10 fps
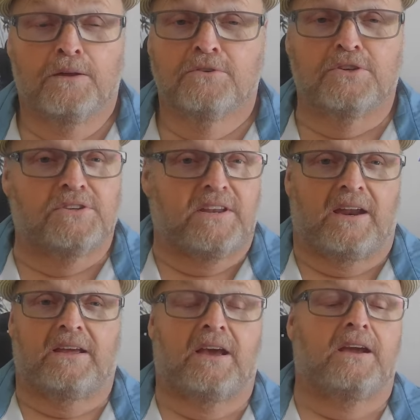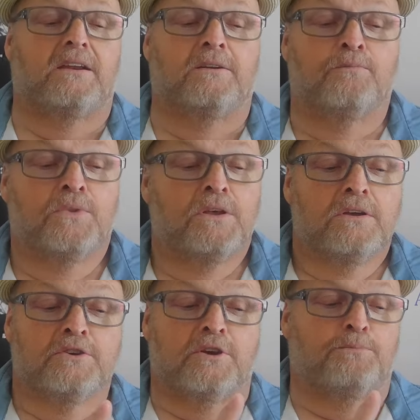She's dedicated.
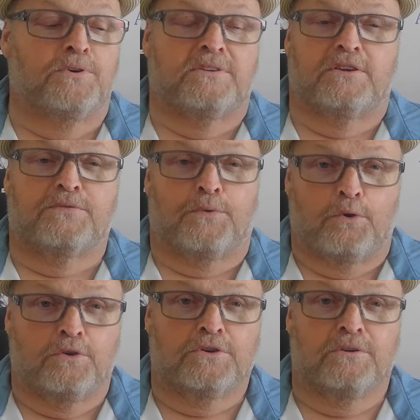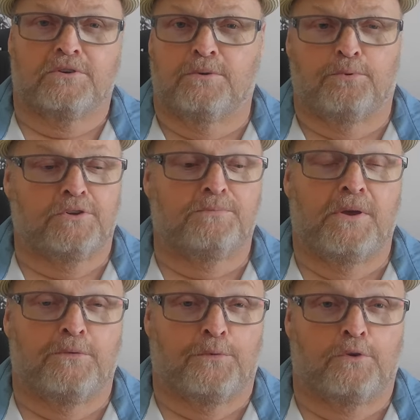She puts us first. She puts
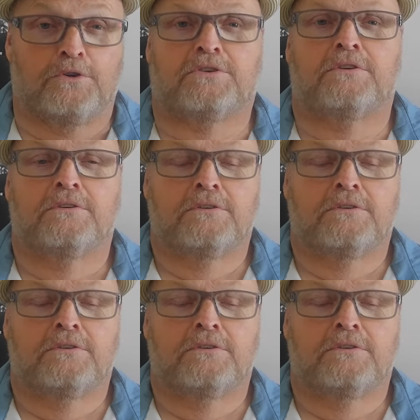me first.